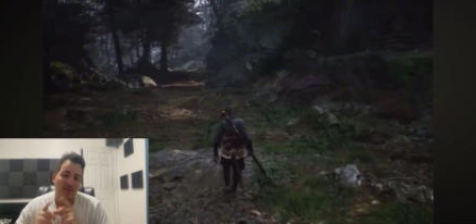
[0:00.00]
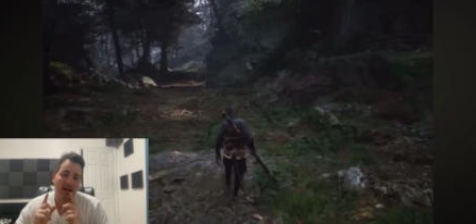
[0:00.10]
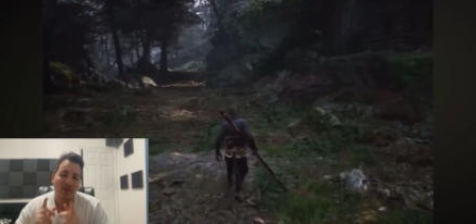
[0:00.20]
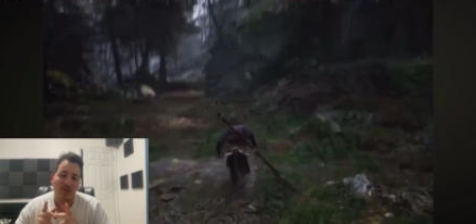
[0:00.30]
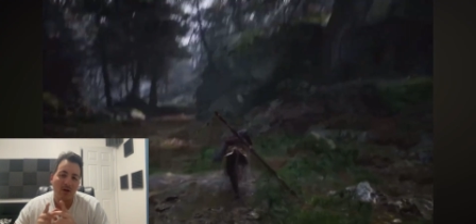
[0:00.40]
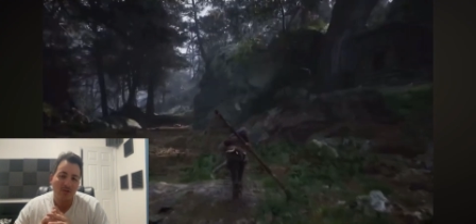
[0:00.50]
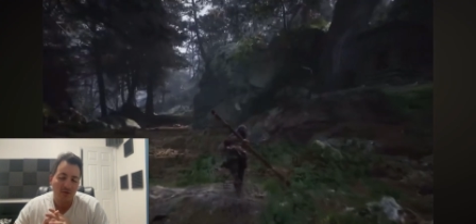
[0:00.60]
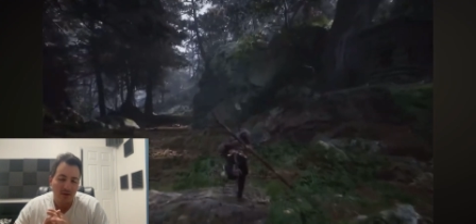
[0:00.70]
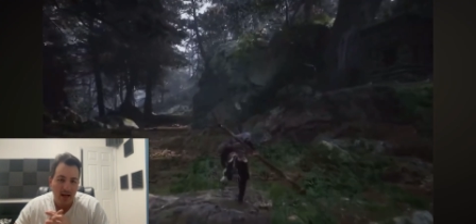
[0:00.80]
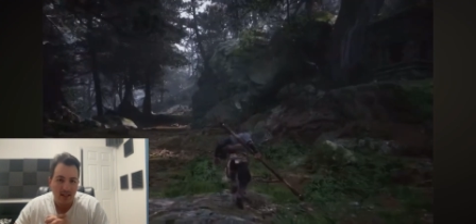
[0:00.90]
And I'll talk to
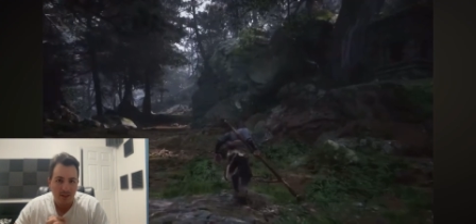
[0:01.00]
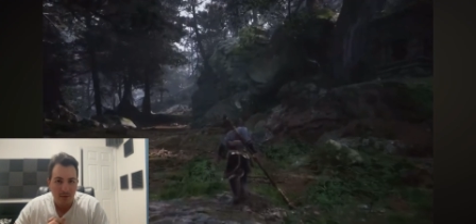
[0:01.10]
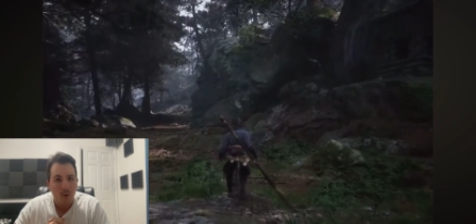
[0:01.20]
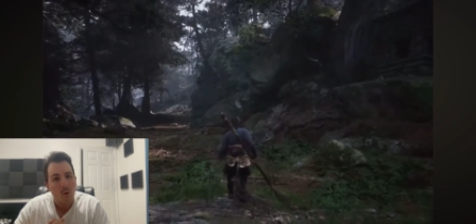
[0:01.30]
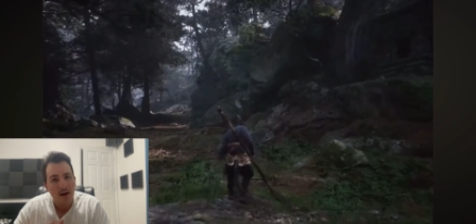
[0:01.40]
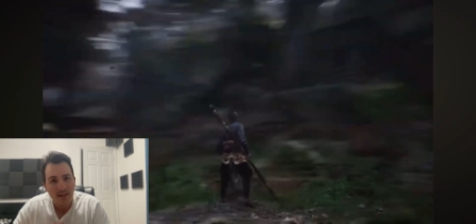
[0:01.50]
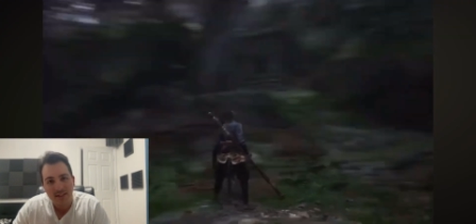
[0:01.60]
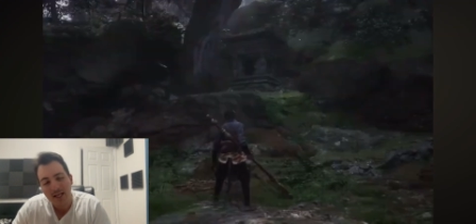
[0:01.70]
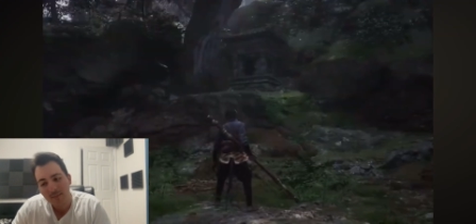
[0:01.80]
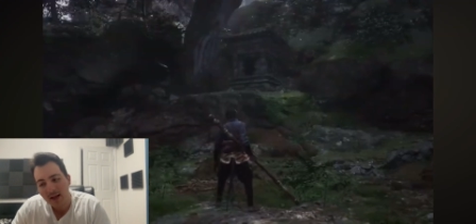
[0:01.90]
you guys about what this
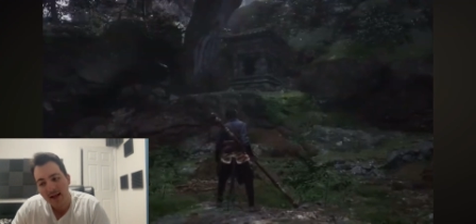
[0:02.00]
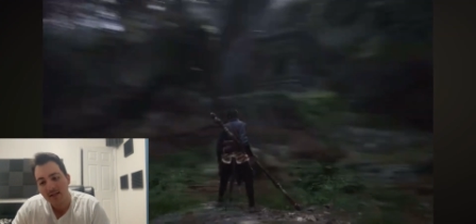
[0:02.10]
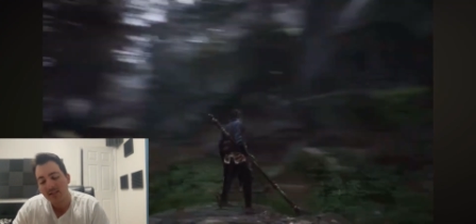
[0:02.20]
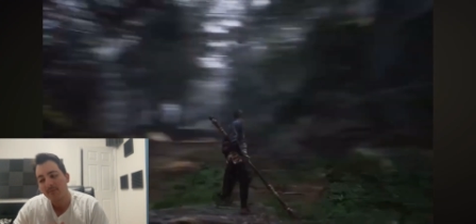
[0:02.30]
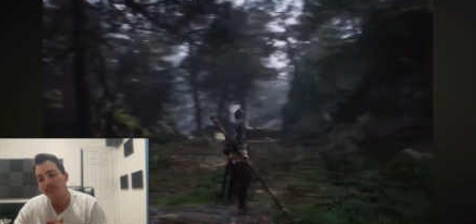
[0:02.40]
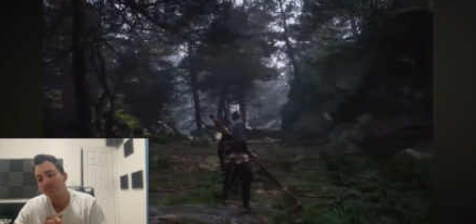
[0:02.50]
game has.